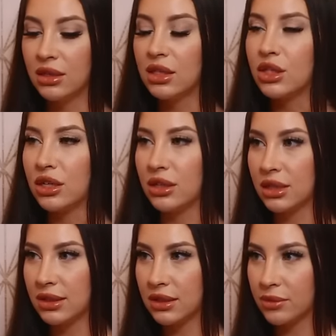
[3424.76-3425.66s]
Little
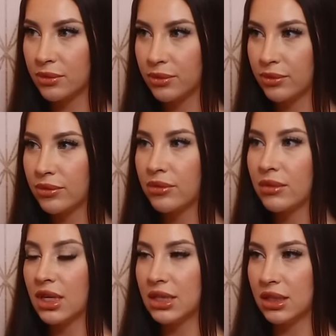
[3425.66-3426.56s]
Darlings. Okay.
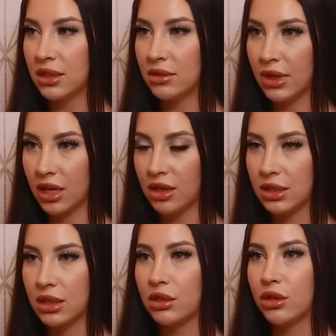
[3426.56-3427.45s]
Is a like a
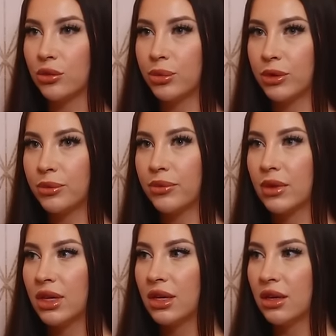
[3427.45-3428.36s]
hustler group.
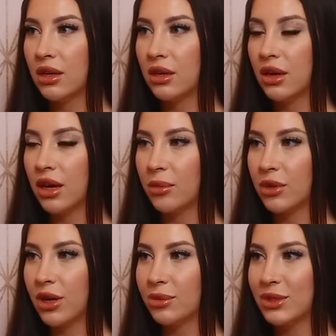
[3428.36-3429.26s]
Um,
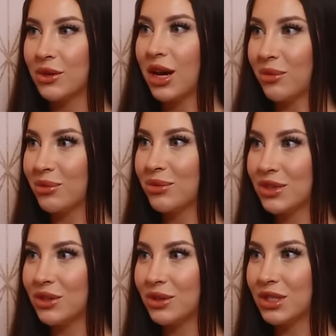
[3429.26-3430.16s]
gotcha. Um, so yeah,
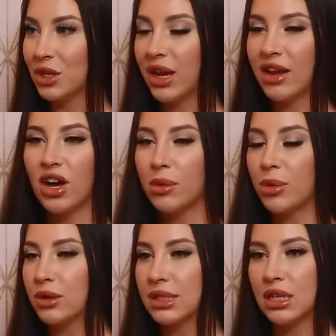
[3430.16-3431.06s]
so those two, and I've got it
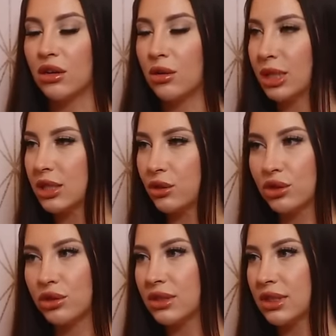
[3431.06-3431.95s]
posted on all my
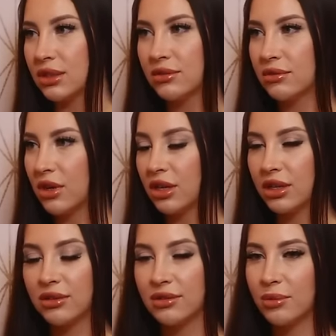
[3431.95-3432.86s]
socials and right. on
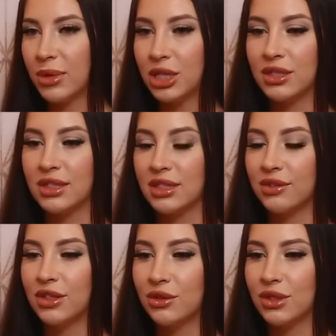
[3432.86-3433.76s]
their pages and
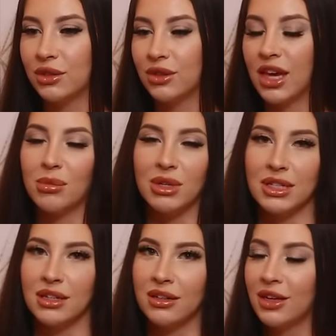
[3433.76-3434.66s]
stuff too, so you can't miss
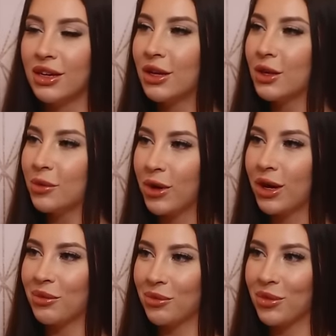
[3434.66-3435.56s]
it.
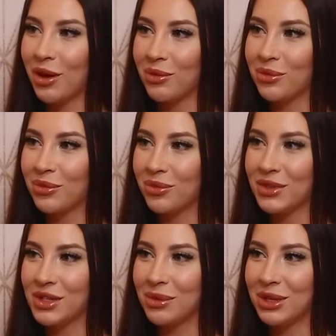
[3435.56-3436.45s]
But yeah,
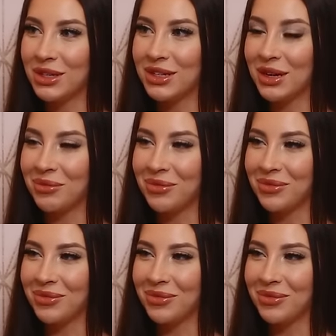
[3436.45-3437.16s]
it's gonna be a good time.